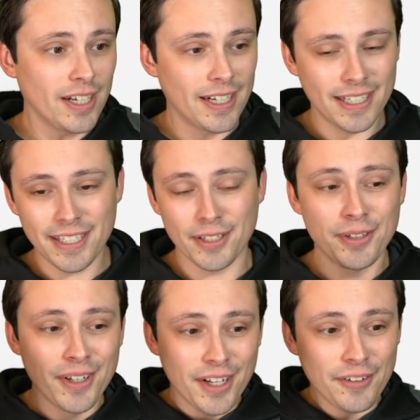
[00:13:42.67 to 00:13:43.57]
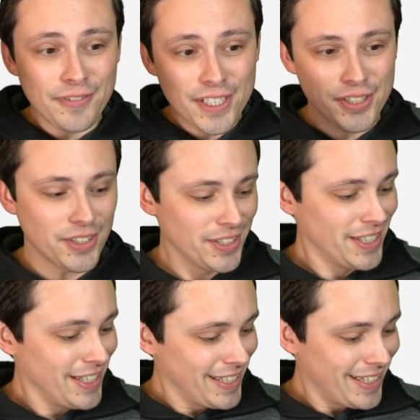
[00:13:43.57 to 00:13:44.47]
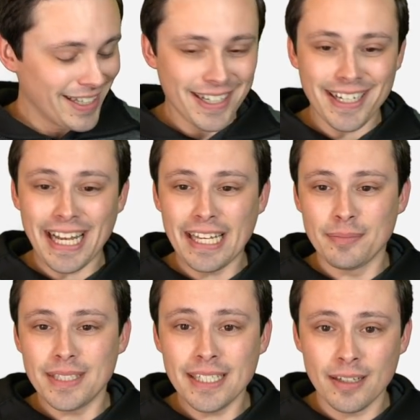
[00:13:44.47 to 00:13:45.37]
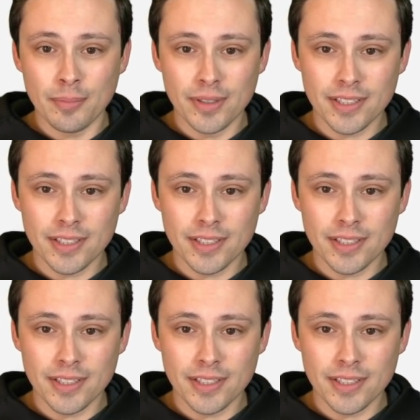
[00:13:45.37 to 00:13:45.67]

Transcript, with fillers: uh, you know official uh, AMD numbers